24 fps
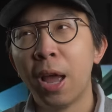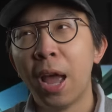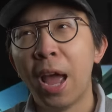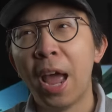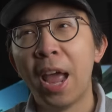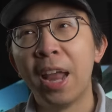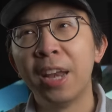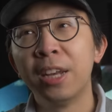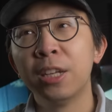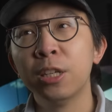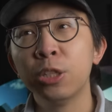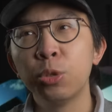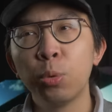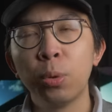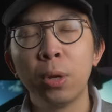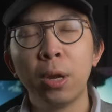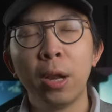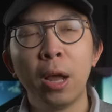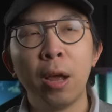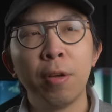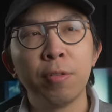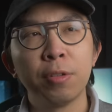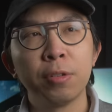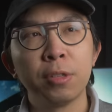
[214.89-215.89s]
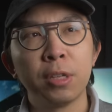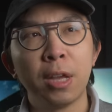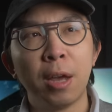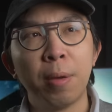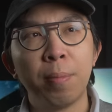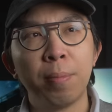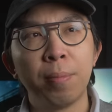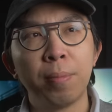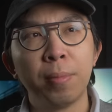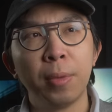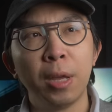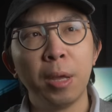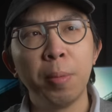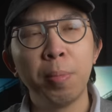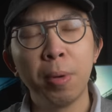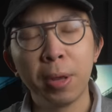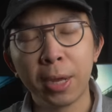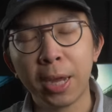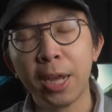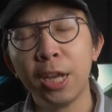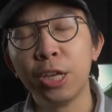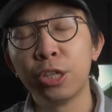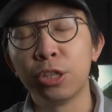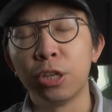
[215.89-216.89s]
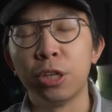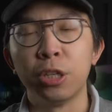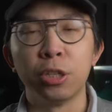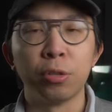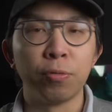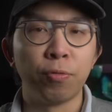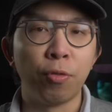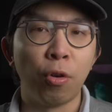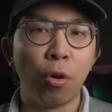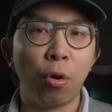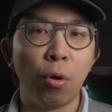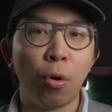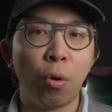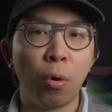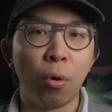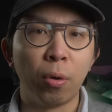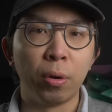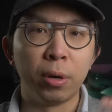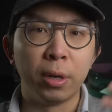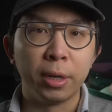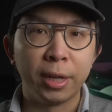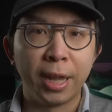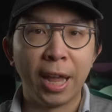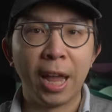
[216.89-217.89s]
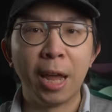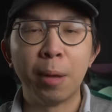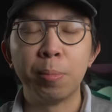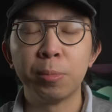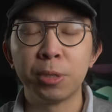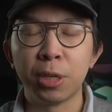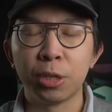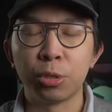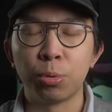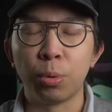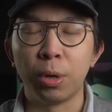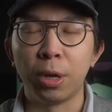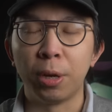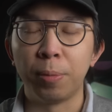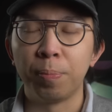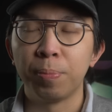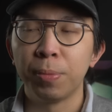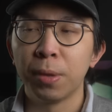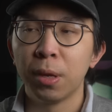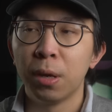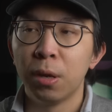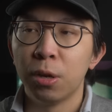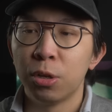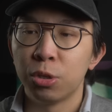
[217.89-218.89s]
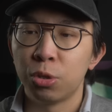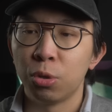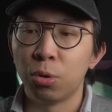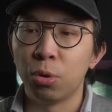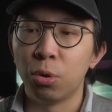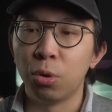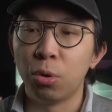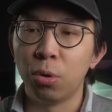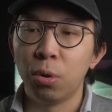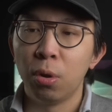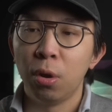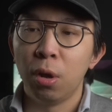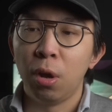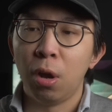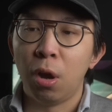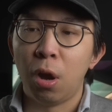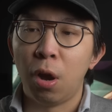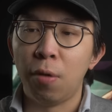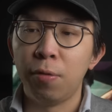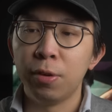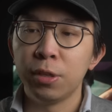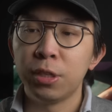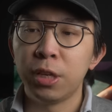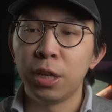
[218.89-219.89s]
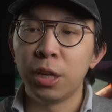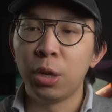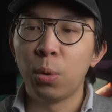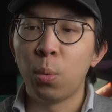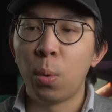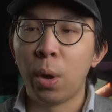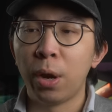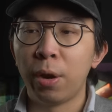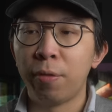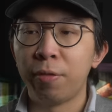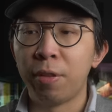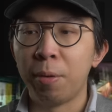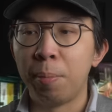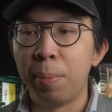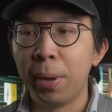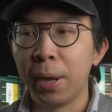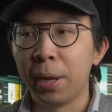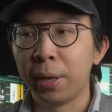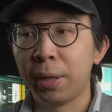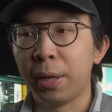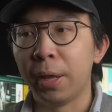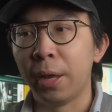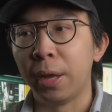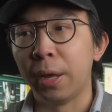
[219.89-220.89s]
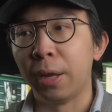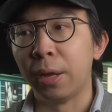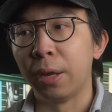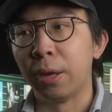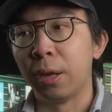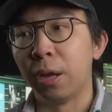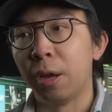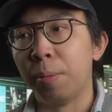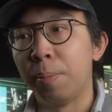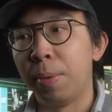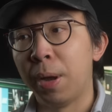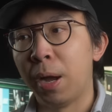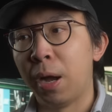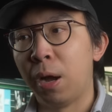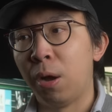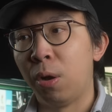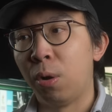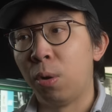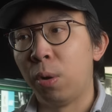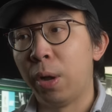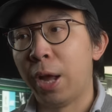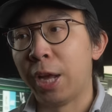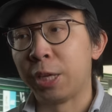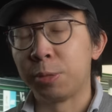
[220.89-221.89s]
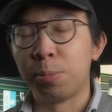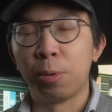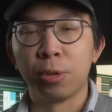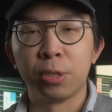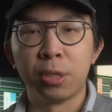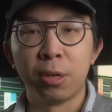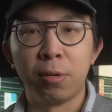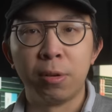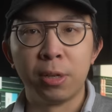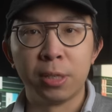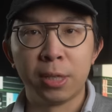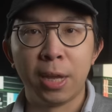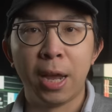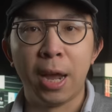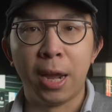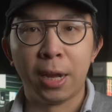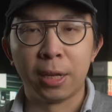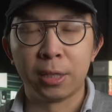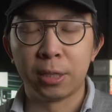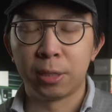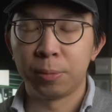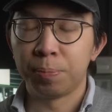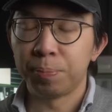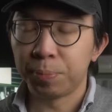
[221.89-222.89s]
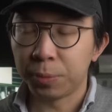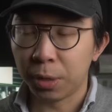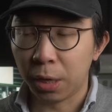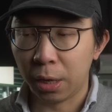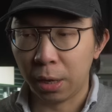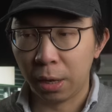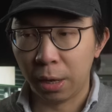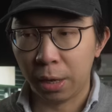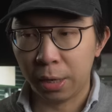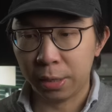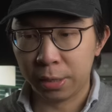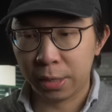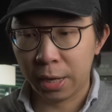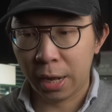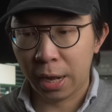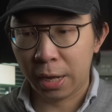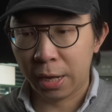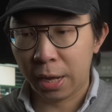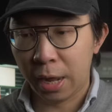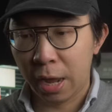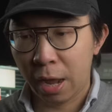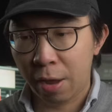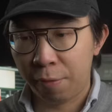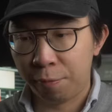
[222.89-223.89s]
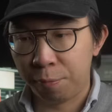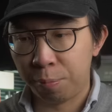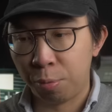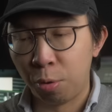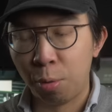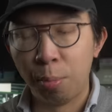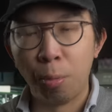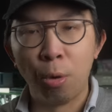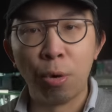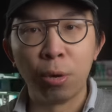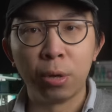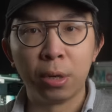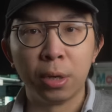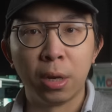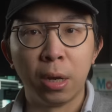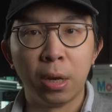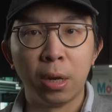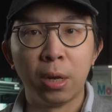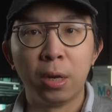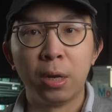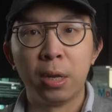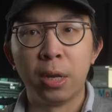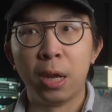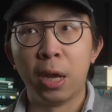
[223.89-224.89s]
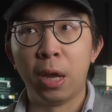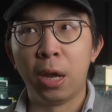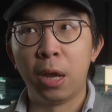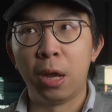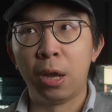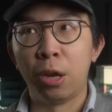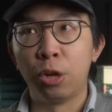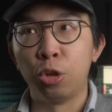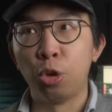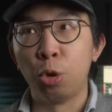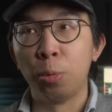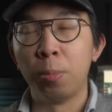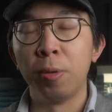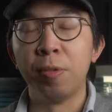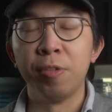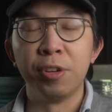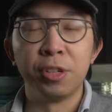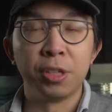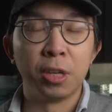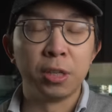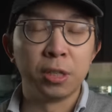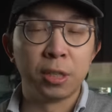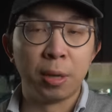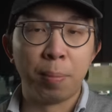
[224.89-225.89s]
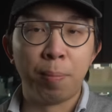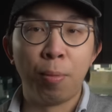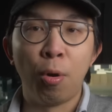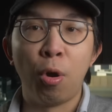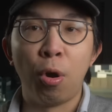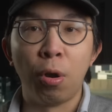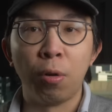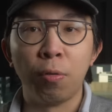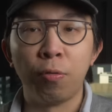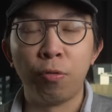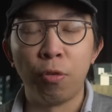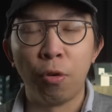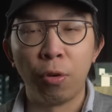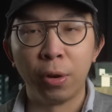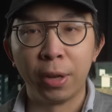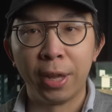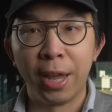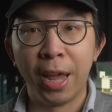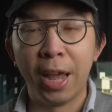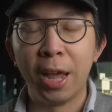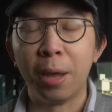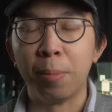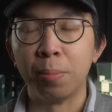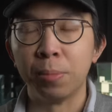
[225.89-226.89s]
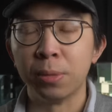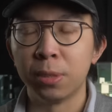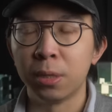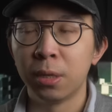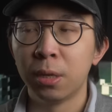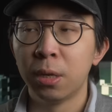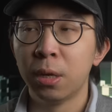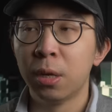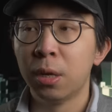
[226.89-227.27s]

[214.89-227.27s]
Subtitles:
And this will have some implications for the games as well. So obviously one of the big things about Xbox Series X is that they have promoted their Dolby Vision support for games